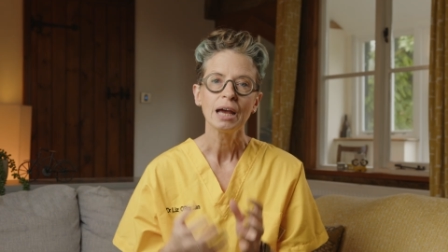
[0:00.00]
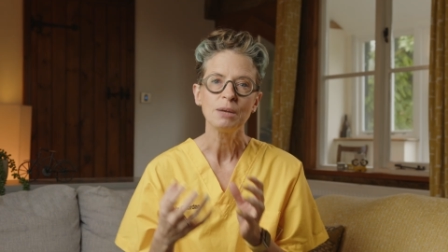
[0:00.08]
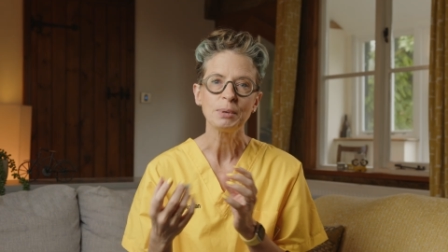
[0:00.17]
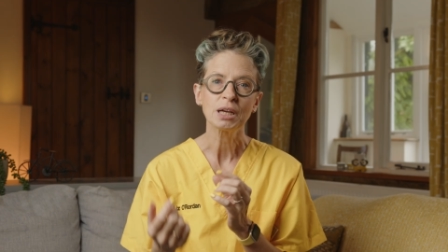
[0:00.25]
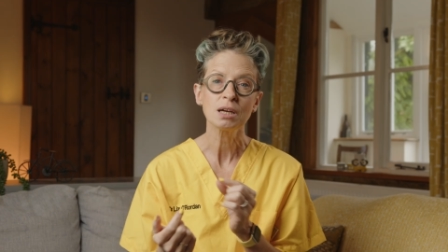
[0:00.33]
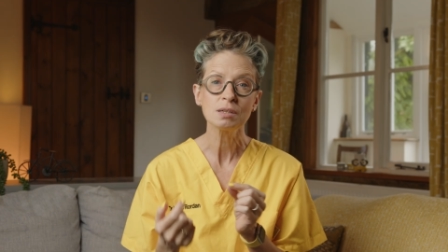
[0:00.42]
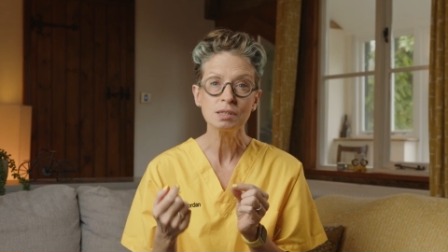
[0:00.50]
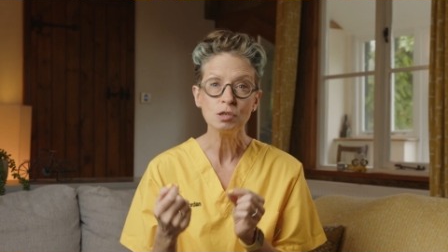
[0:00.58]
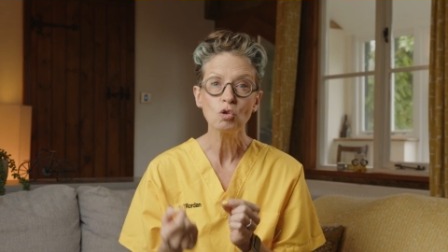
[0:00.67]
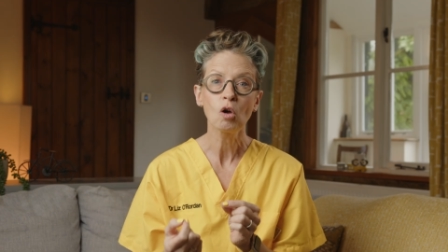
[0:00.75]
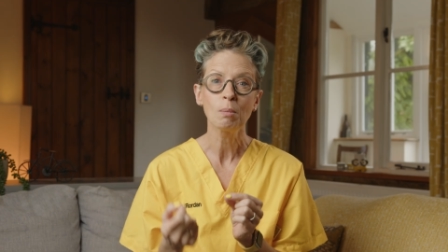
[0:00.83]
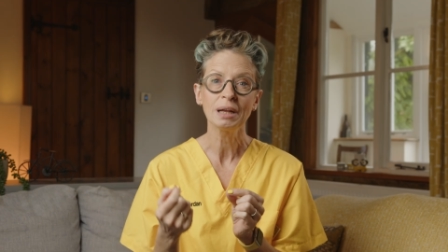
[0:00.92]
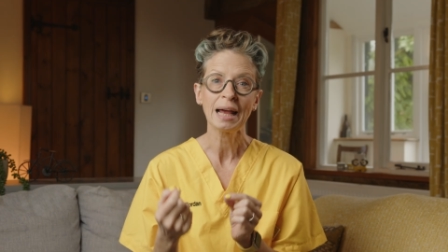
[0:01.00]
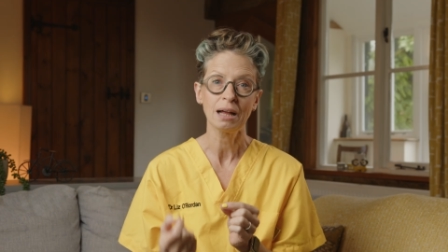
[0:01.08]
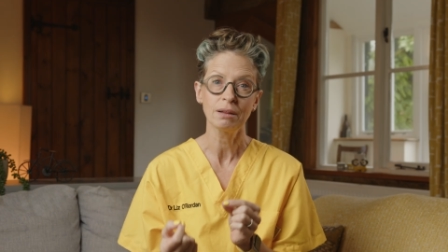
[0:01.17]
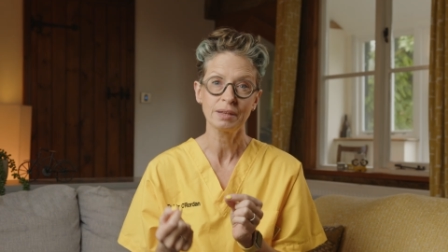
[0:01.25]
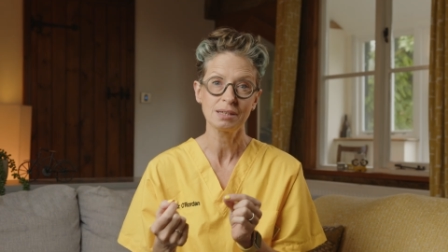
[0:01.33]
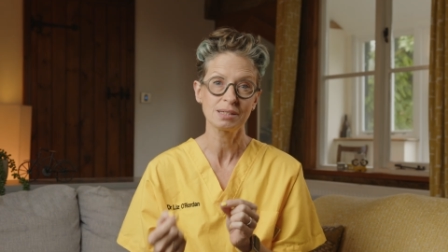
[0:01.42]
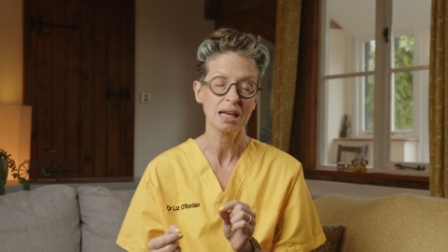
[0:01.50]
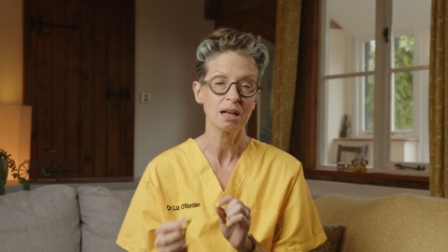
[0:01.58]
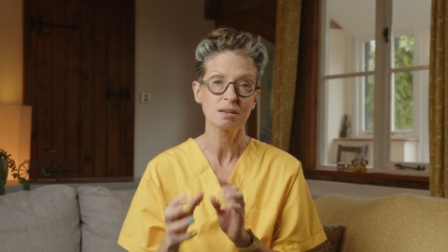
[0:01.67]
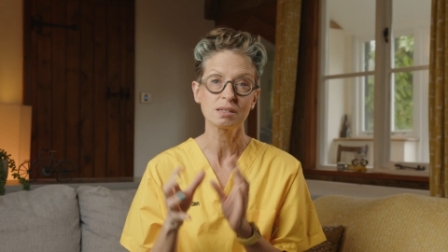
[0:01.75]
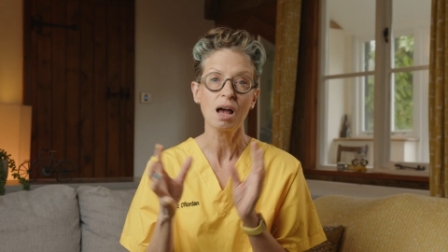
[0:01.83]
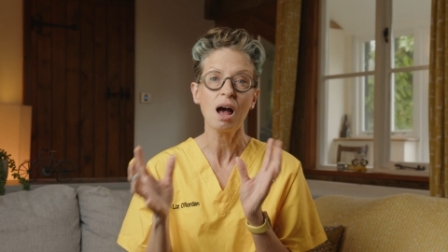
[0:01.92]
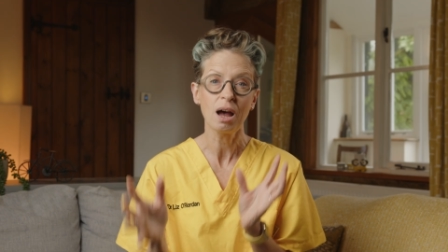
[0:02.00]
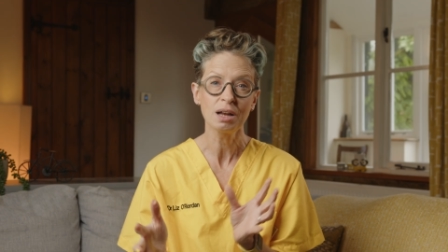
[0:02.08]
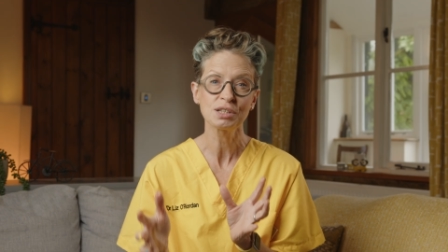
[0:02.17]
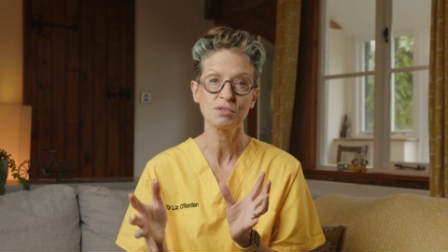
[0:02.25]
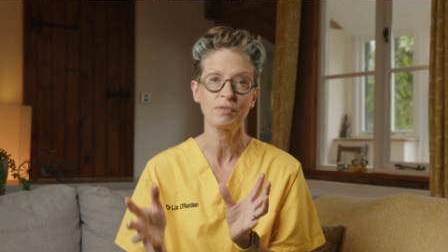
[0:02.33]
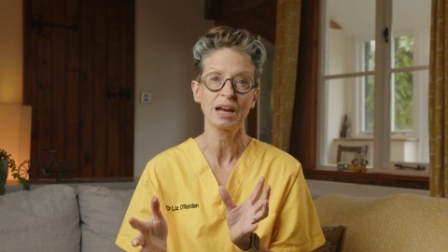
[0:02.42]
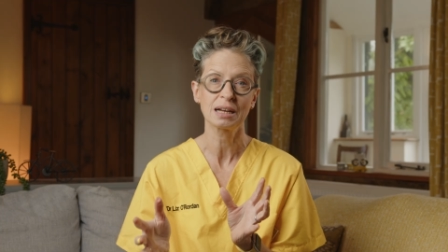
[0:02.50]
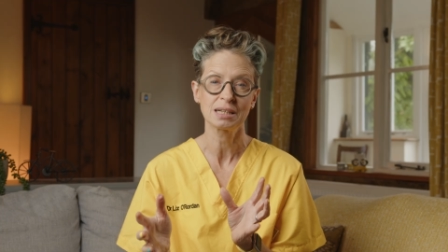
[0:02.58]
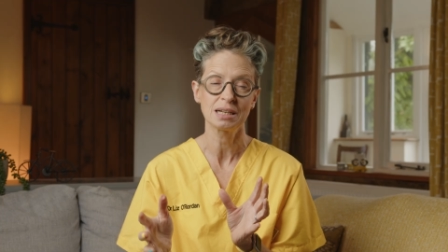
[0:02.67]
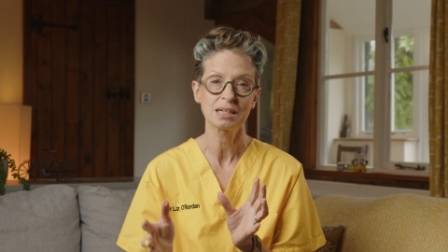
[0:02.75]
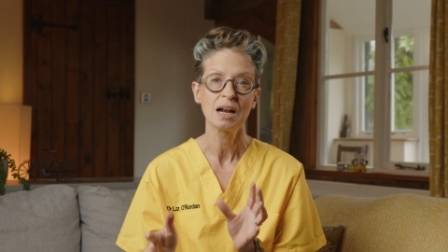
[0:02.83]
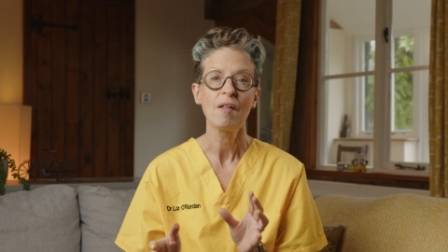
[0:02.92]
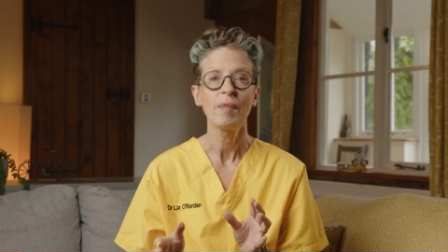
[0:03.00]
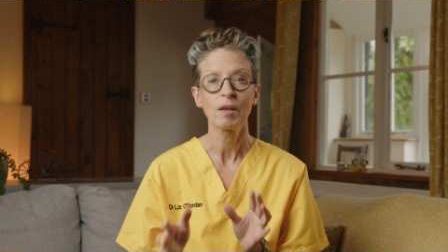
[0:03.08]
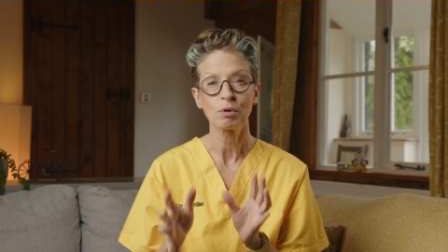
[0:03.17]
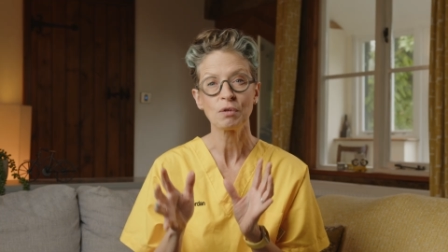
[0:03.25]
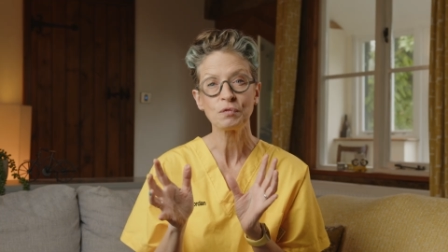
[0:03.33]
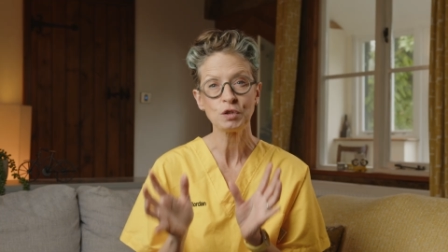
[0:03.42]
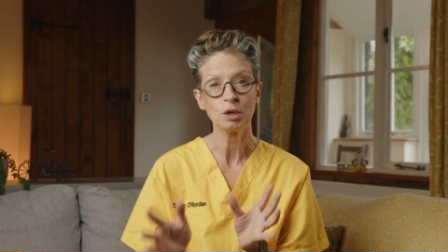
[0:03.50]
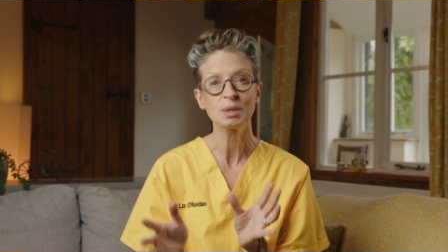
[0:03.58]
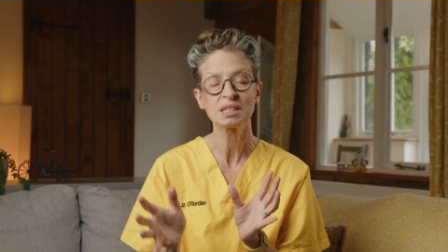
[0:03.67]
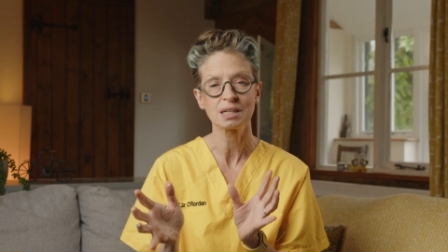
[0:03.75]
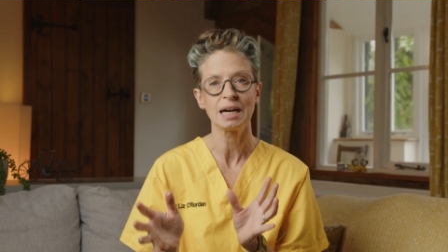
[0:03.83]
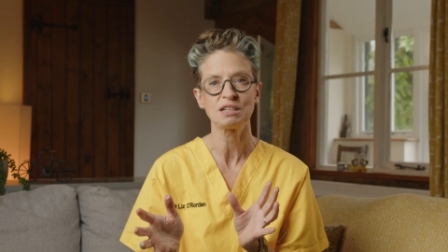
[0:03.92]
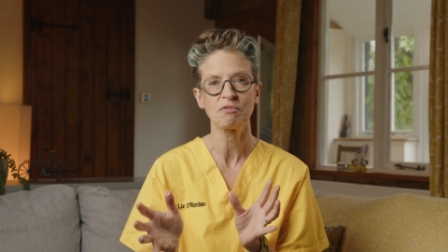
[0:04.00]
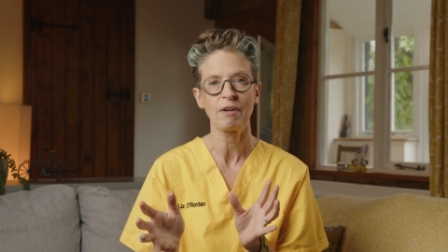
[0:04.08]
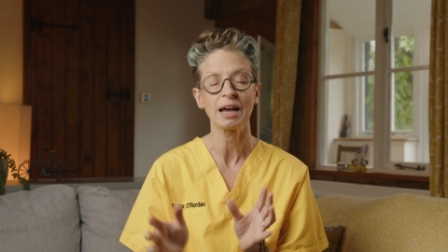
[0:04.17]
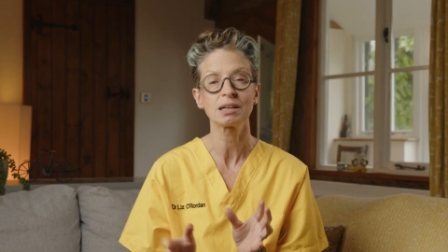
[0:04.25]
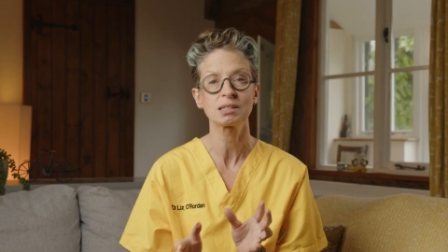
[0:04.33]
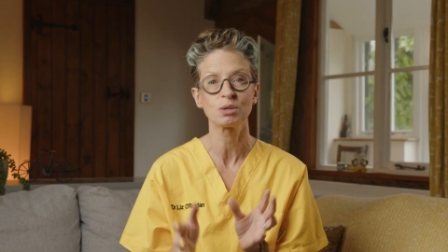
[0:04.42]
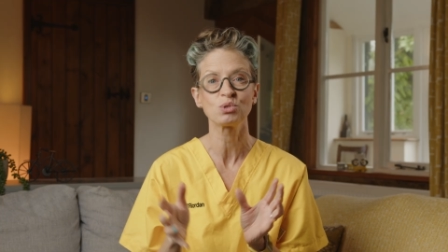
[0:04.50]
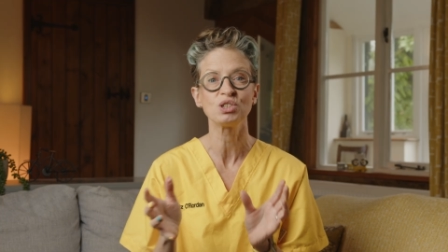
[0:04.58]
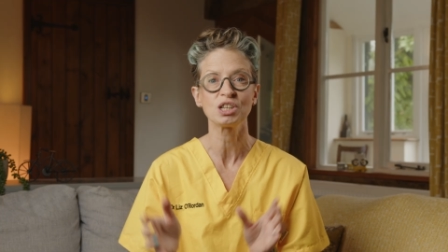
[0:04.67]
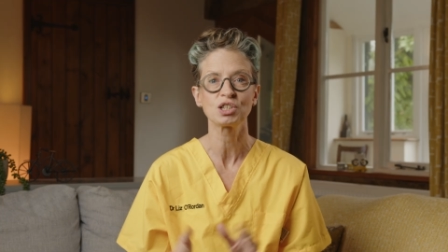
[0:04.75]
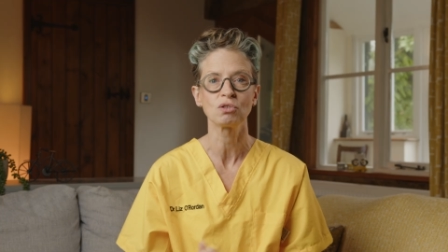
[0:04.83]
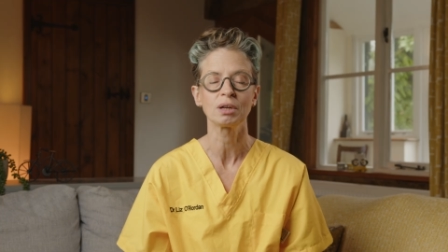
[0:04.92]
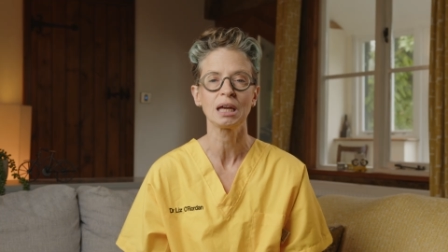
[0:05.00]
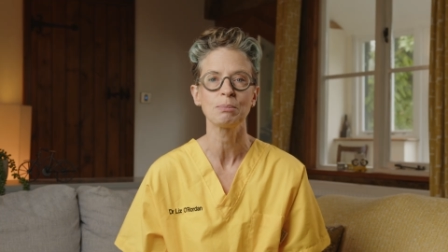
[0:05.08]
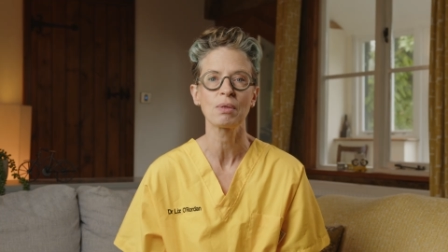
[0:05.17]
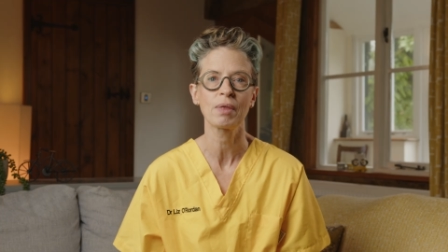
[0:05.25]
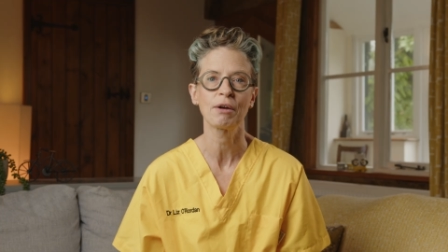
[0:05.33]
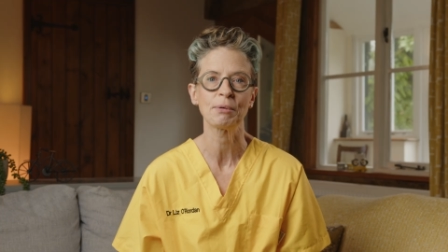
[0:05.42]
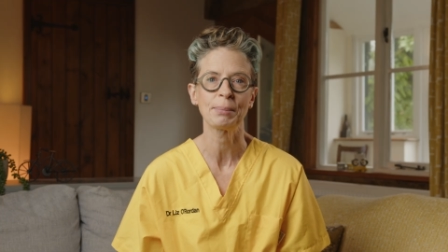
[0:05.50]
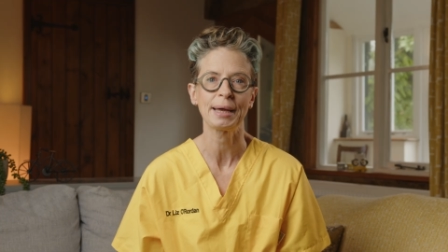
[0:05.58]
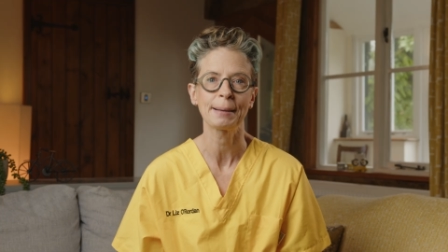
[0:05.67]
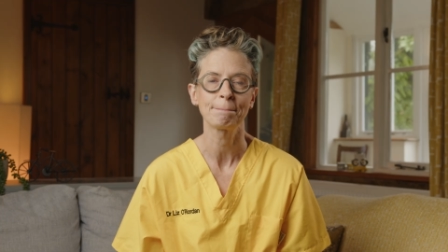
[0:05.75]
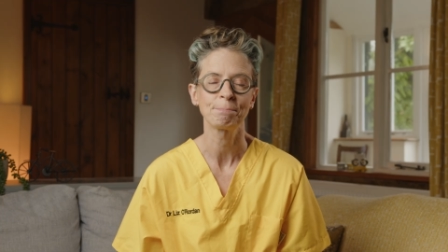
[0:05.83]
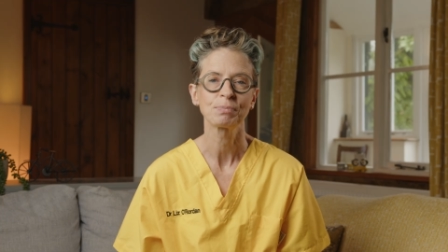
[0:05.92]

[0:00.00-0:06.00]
And because normal healthy cells aren't affected, there are fewer side effects than traditional chemotherapy.